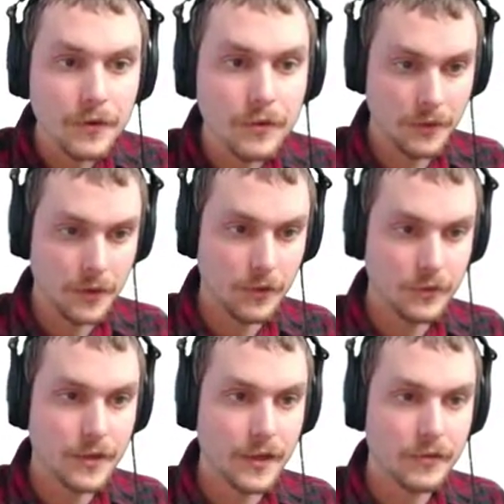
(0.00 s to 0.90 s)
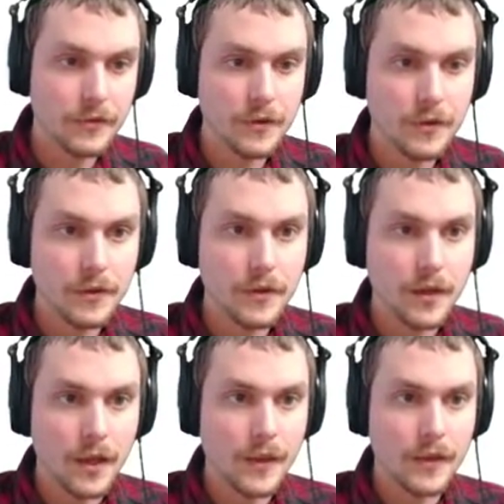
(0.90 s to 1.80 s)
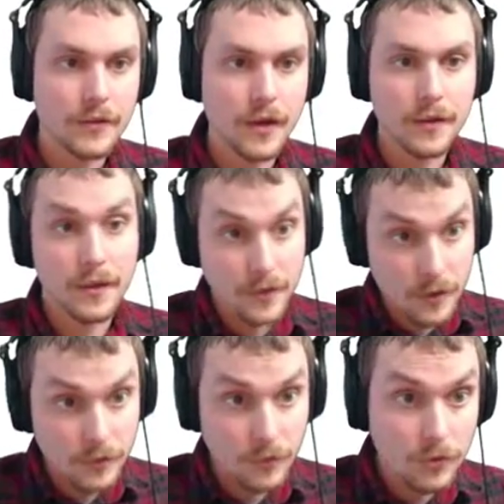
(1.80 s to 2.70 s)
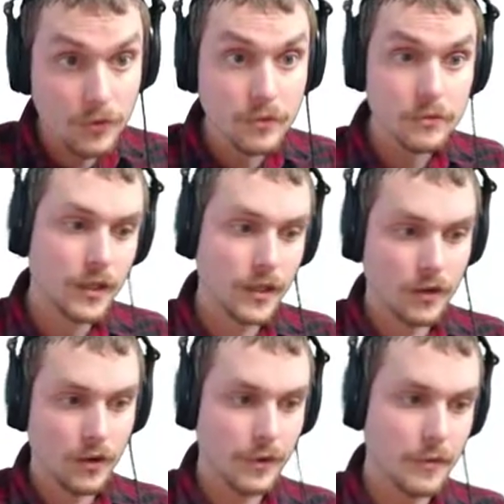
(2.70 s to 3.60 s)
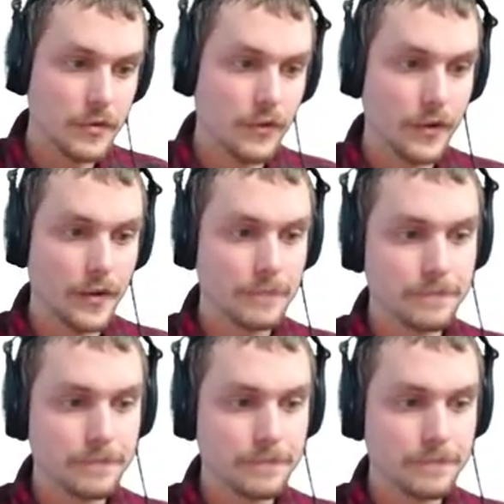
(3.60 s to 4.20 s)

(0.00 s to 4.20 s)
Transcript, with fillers: So there you go. So test. And then it's got the test folder and all the images in it.